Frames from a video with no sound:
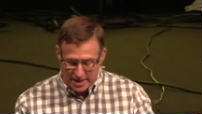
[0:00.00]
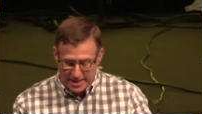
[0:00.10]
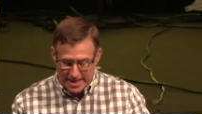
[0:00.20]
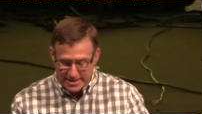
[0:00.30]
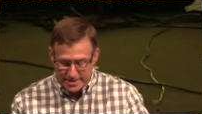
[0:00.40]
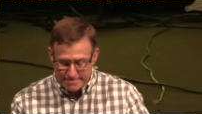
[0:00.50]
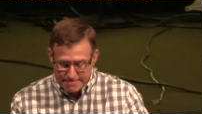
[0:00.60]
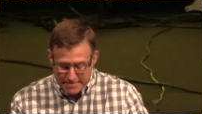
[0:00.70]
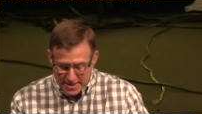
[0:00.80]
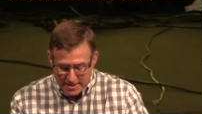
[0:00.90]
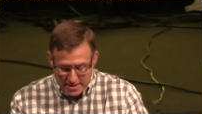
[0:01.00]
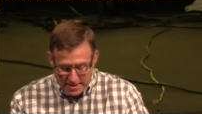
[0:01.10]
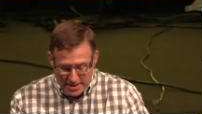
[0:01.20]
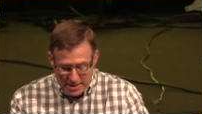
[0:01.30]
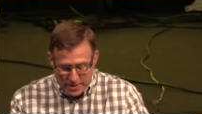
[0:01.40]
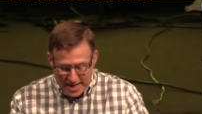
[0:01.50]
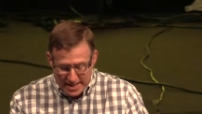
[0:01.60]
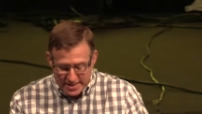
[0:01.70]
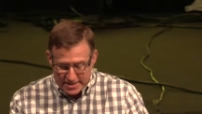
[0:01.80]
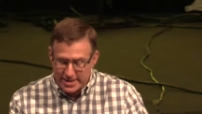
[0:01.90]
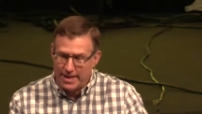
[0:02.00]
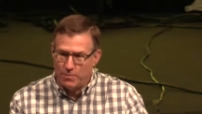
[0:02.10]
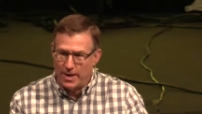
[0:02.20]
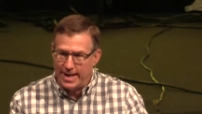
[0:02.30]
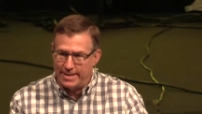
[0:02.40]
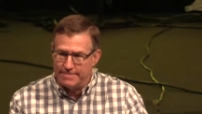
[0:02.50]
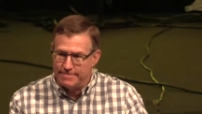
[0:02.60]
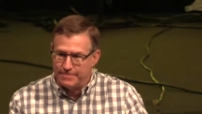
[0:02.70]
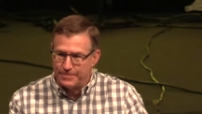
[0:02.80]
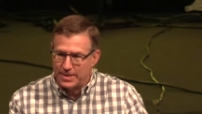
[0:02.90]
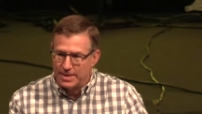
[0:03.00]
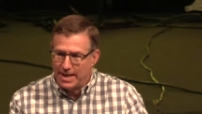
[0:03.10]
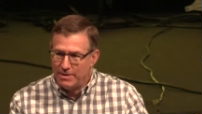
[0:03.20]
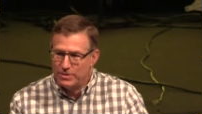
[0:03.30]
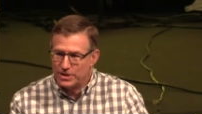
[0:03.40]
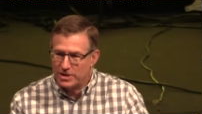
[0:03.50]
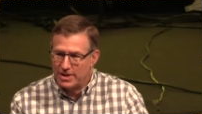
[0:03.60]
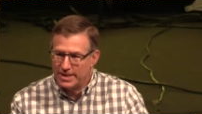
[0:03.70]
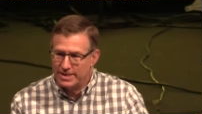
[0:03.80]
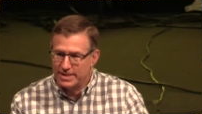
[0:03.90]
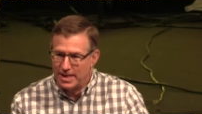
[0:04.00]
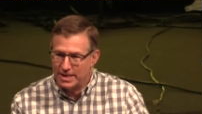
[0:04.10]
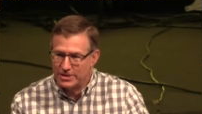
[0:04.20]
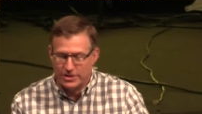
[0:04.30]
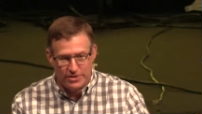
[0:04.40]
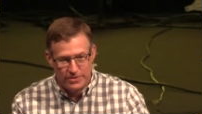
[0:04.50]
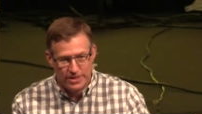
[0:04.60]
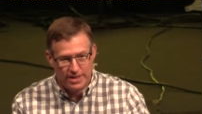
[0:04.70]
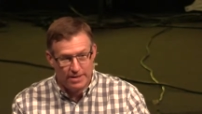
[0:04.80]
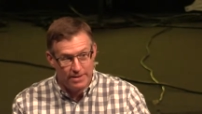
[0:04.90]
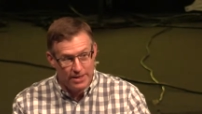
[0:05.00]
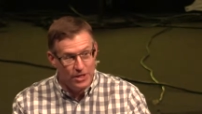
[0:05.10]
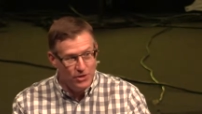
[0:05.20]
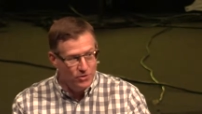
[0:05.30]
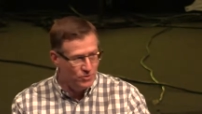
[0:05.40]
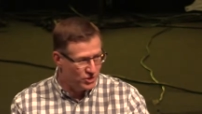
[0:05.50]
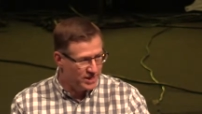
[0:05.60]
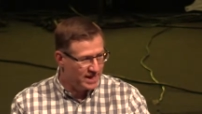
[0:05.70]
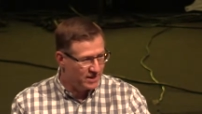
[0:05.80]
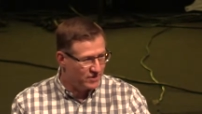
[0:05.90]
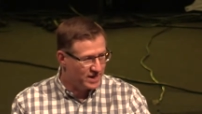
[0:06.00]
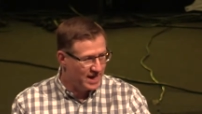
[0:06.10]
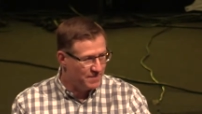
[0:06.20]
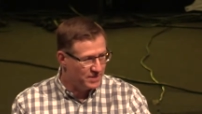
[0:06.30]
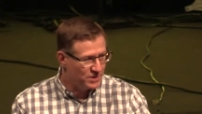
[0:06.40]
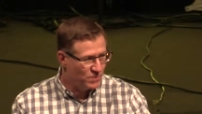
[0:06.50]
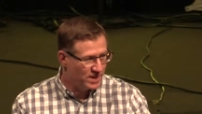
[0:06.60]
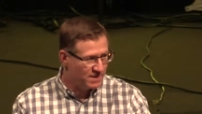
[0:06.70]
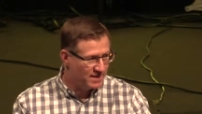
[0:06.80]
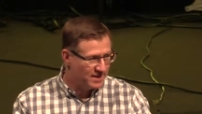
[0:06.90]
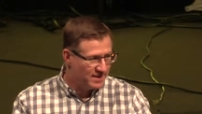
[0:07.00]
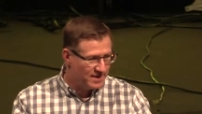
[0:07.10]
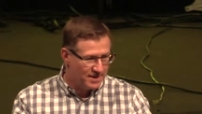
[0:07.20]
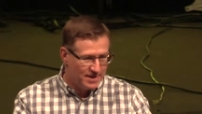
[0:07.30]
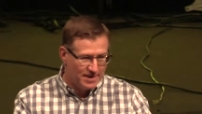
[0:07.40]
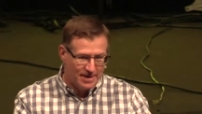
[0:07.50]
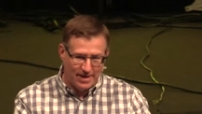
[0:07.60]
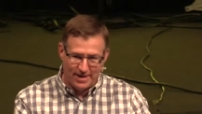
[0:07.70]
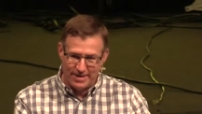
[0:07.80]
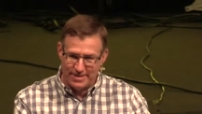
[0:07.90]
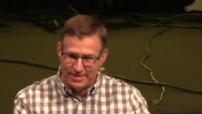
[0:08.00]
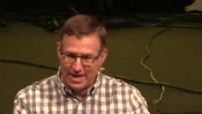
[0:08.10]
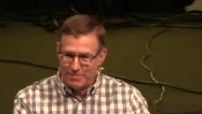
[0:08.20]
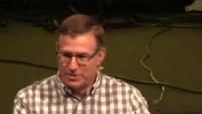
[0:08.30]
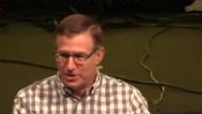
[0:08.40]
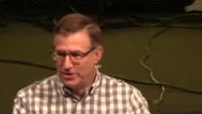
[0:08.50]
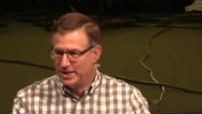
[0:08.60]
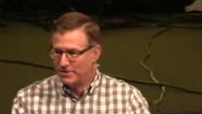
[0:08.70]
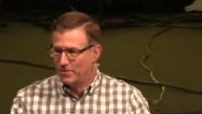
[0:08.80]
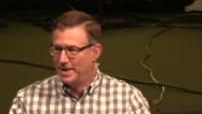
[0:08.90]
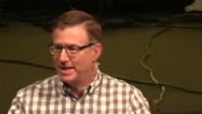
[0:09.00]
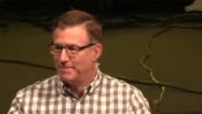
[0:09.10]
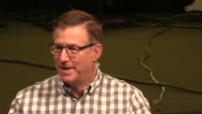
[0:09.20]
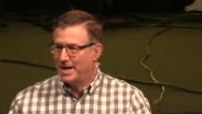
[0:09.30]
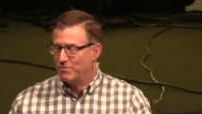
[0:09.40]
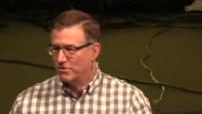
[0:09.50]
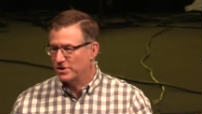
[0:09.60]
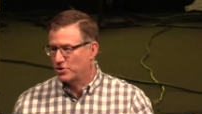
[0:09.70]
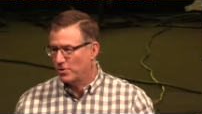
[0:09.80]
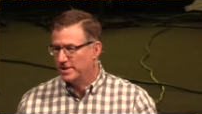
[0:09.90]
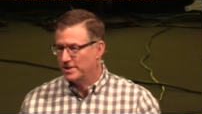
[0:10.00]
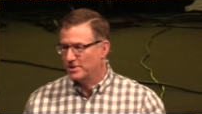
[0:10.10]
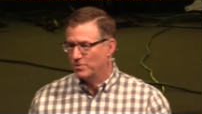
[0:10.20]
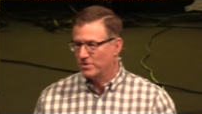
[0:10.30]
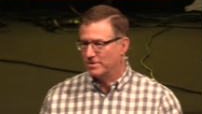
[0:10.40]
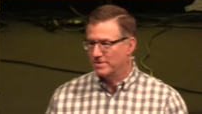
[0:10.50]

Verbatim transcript: a lesson, he would end the same way. Now, he was talking to college students at a huge secular campus where uh, the opportunities for making bad moral choices were